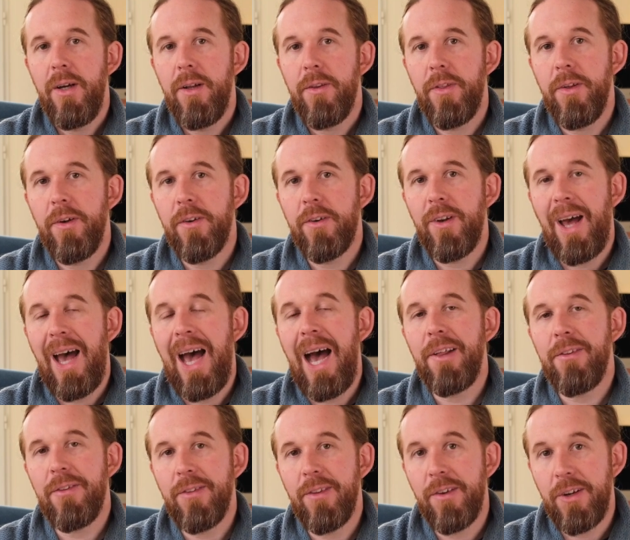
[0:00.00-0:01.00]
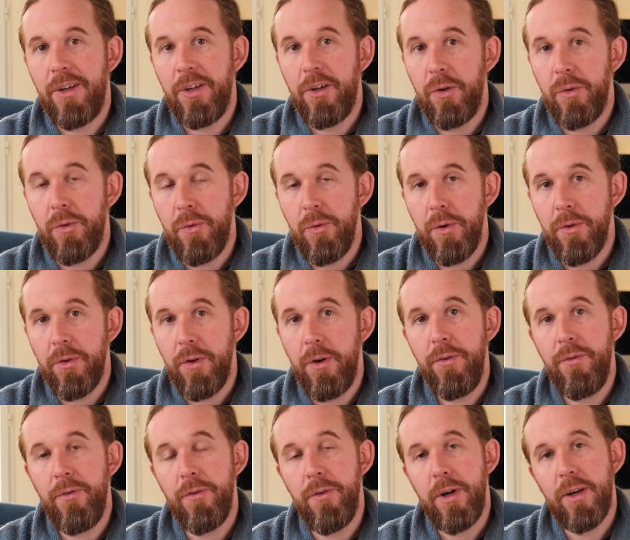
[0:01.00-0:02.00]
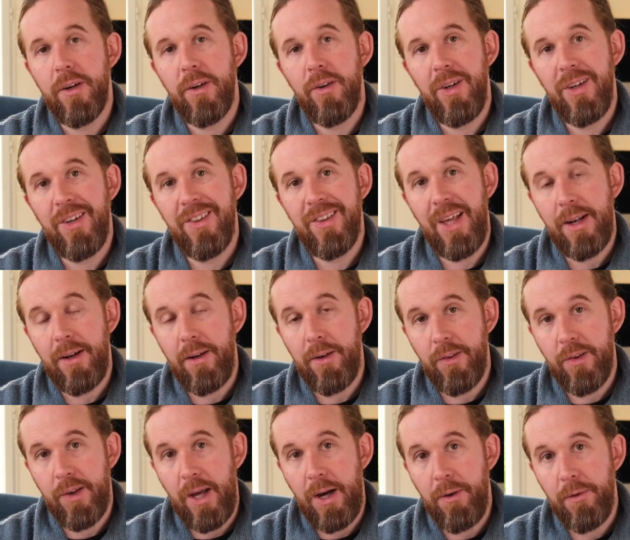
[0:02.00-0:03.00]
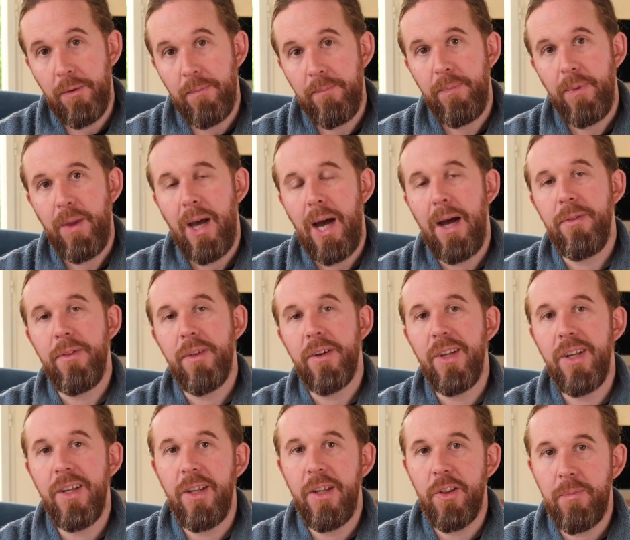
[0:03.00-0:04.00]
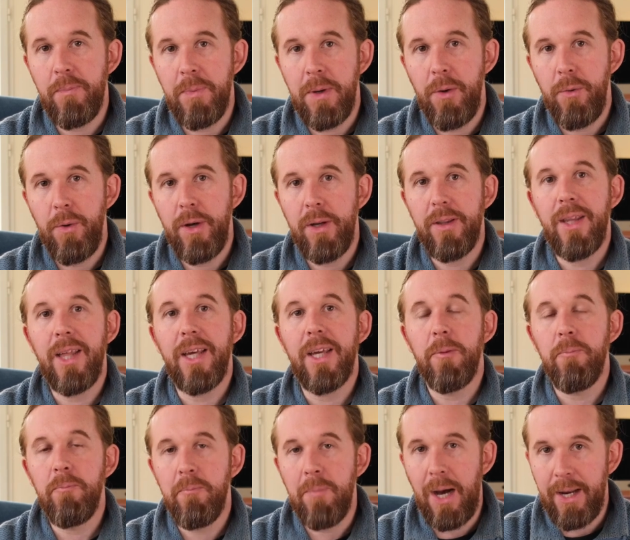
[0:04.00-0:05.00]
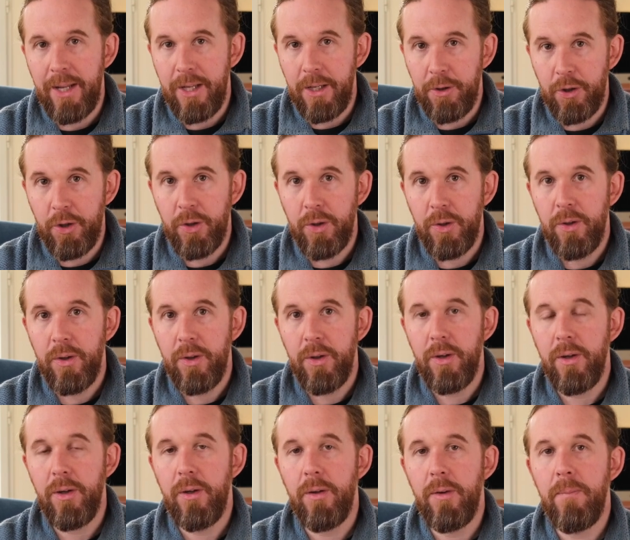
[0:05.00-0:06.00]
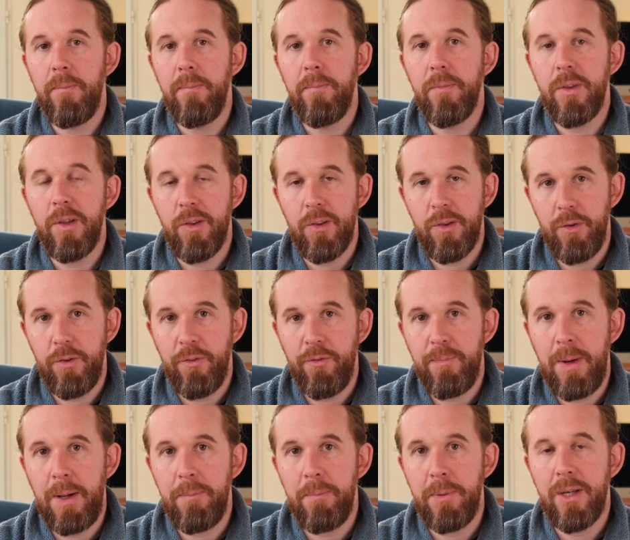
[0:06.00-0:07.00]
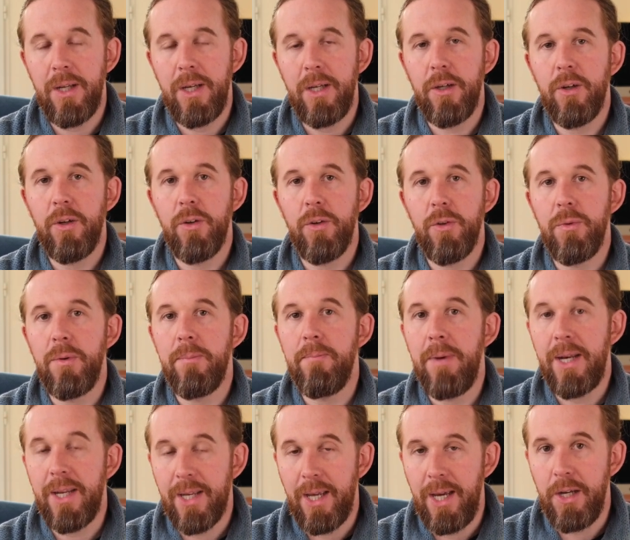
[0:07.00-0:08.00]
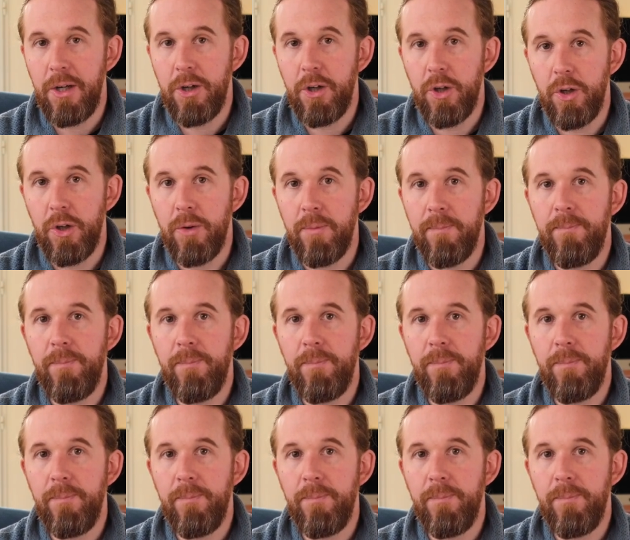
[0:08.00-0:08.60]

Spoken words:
that as the tissue grows over it, it settles down. And that in this period, they can manage these sort of palpitations with medication.